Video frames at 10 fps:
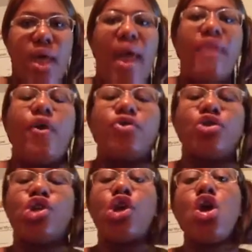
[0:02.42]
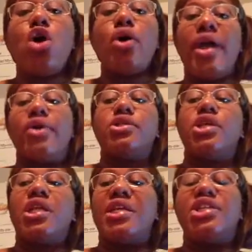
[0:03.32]
Hey folks, it's your girl here,
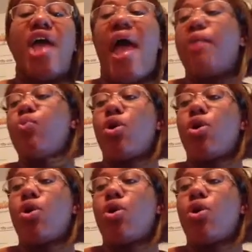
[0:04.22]
Tanisha at